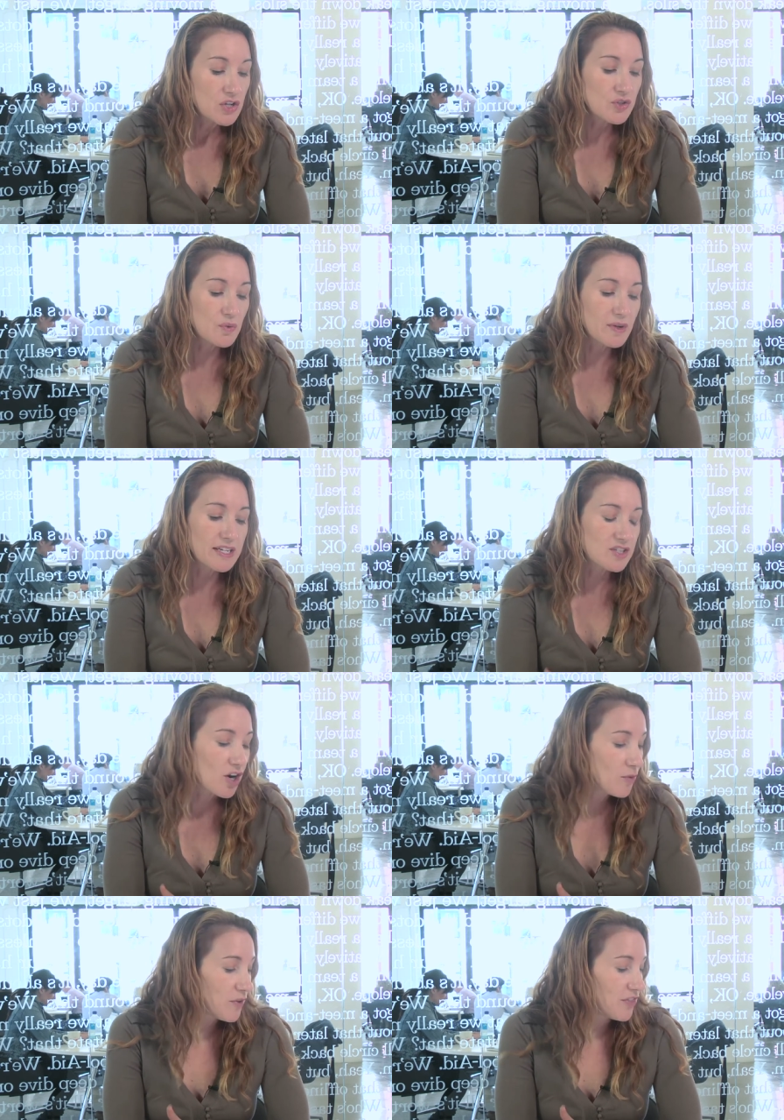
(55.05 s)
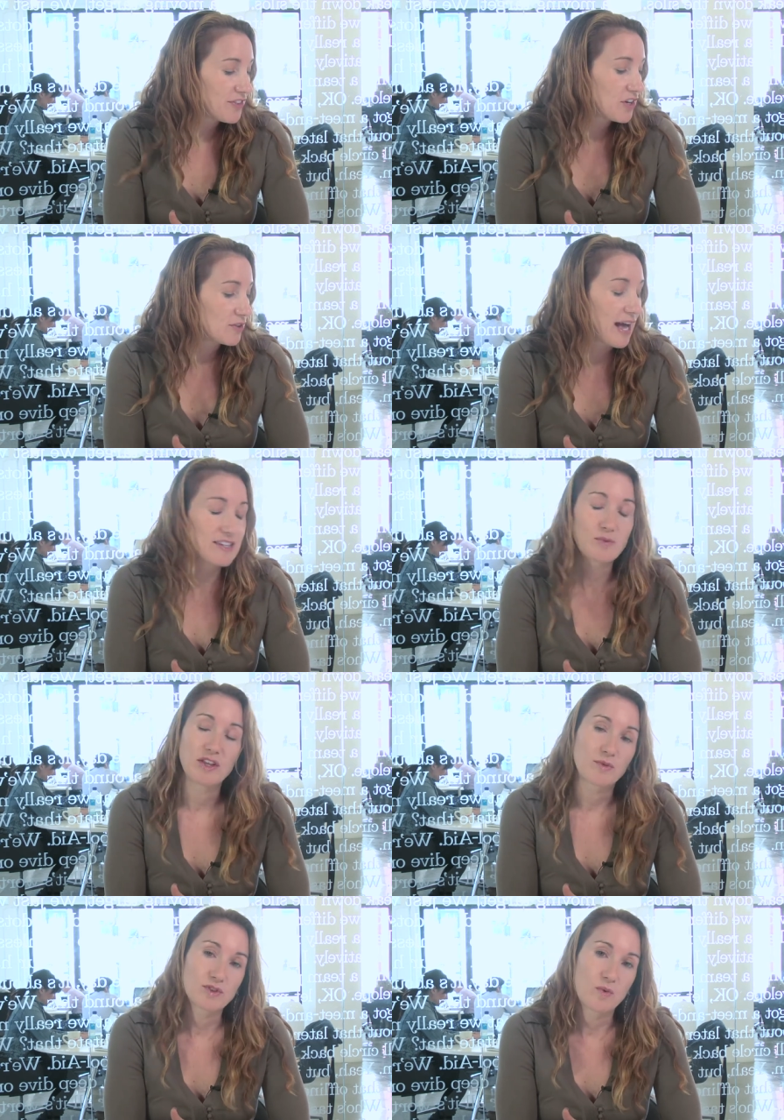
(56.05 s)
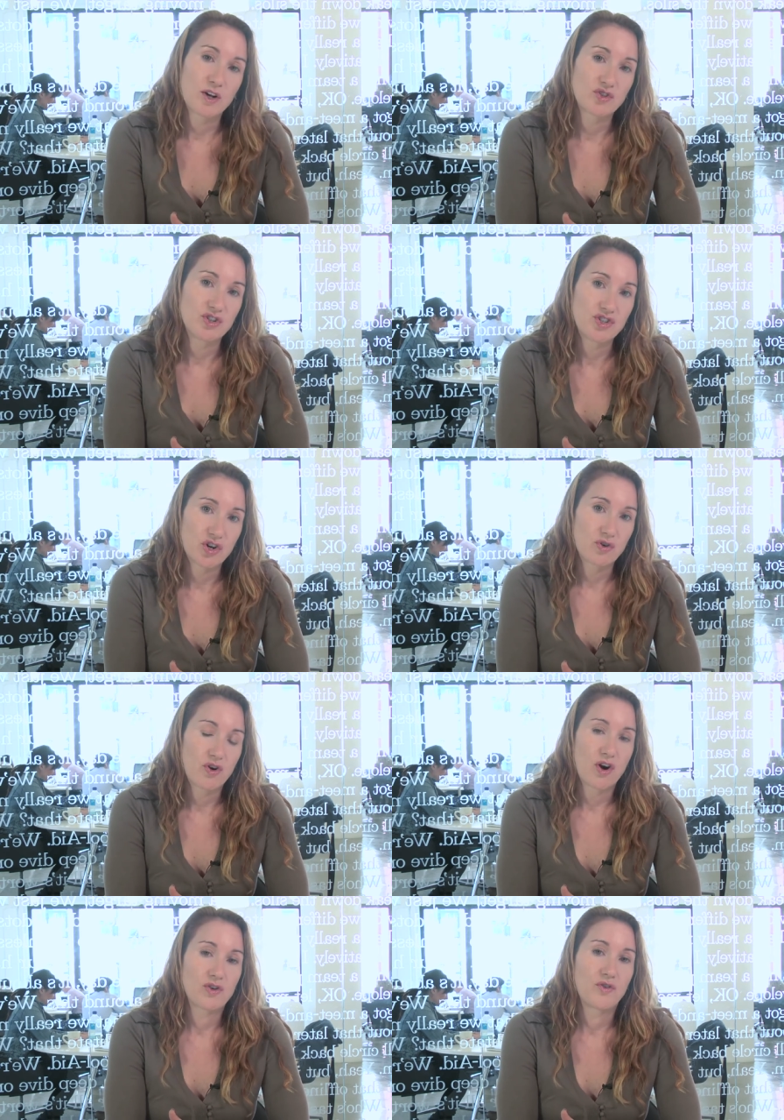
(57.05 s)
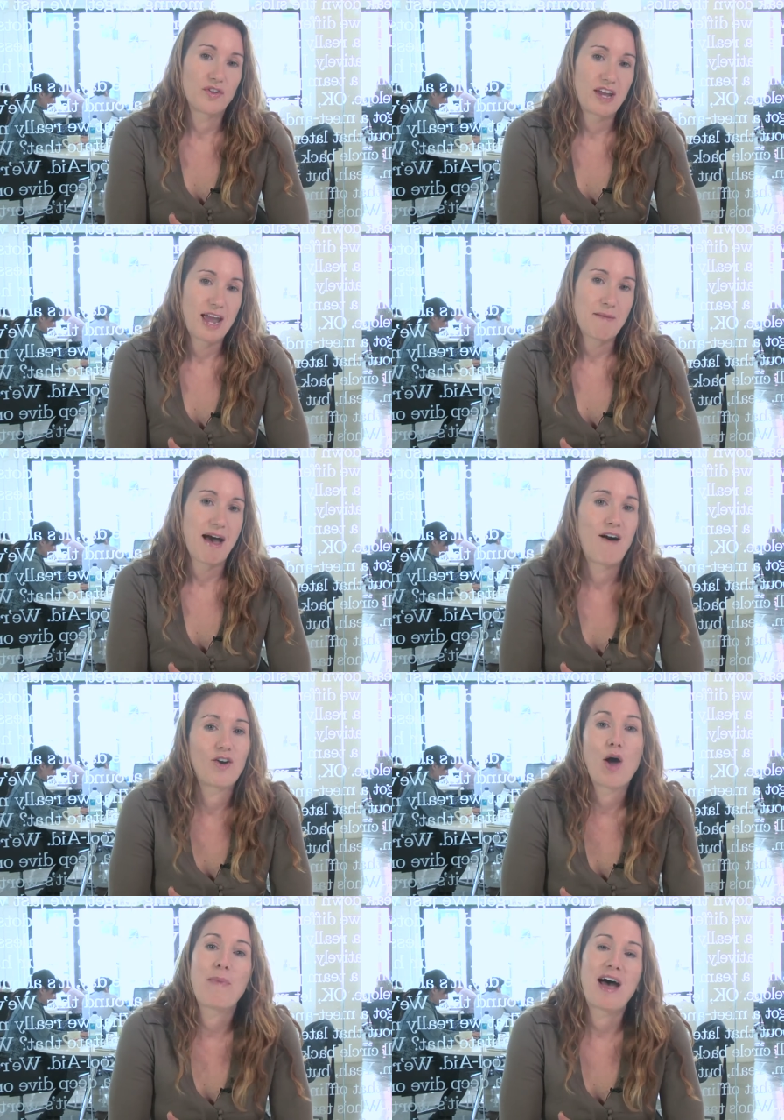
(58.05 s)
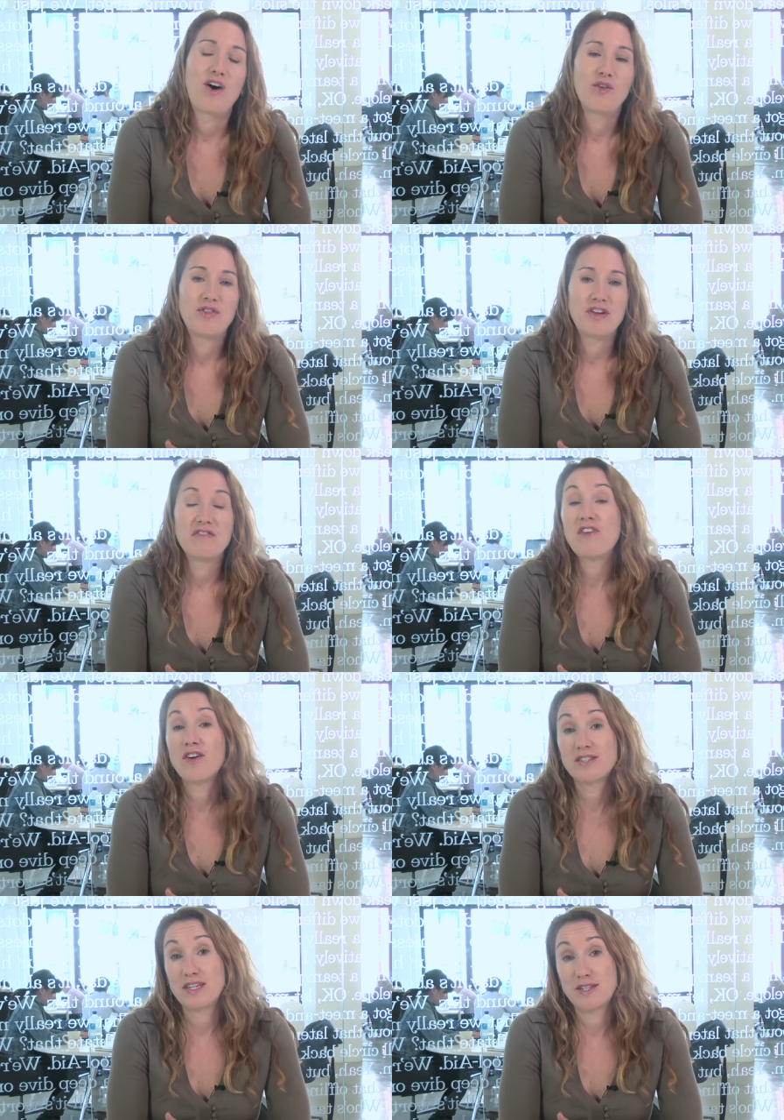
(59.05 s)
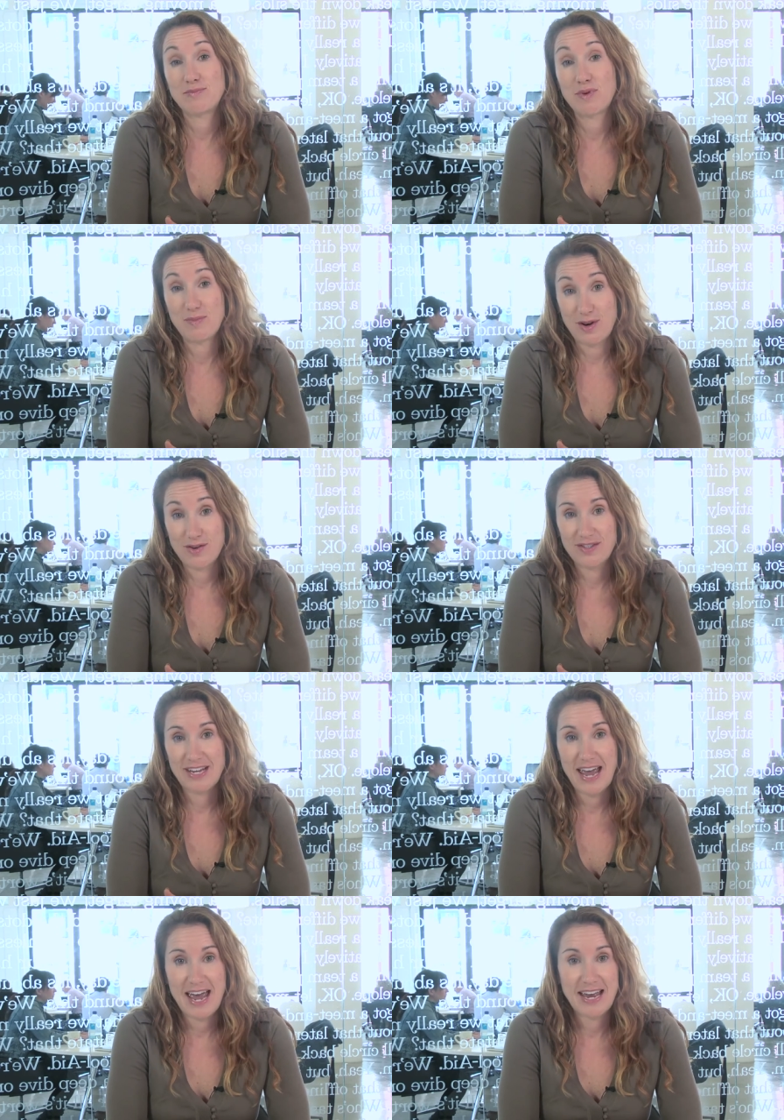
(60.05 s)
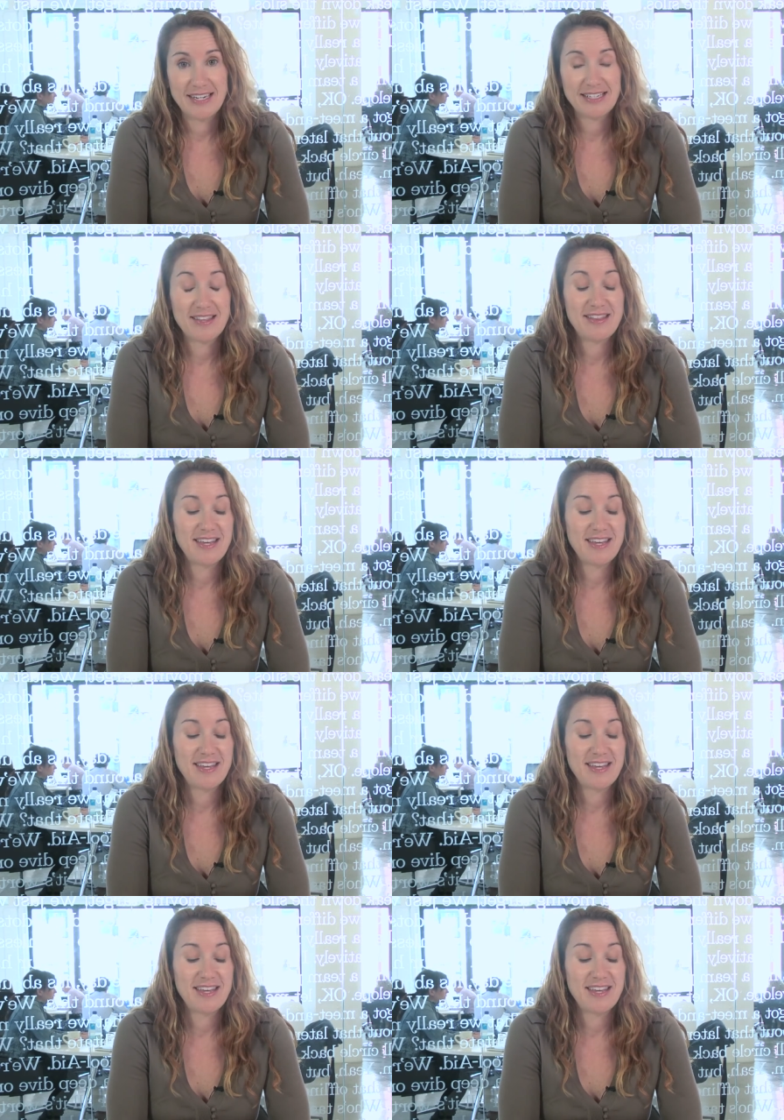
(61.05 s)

So it started with you know last week there was a Wall Street Journal article that came out about the fall season premieres and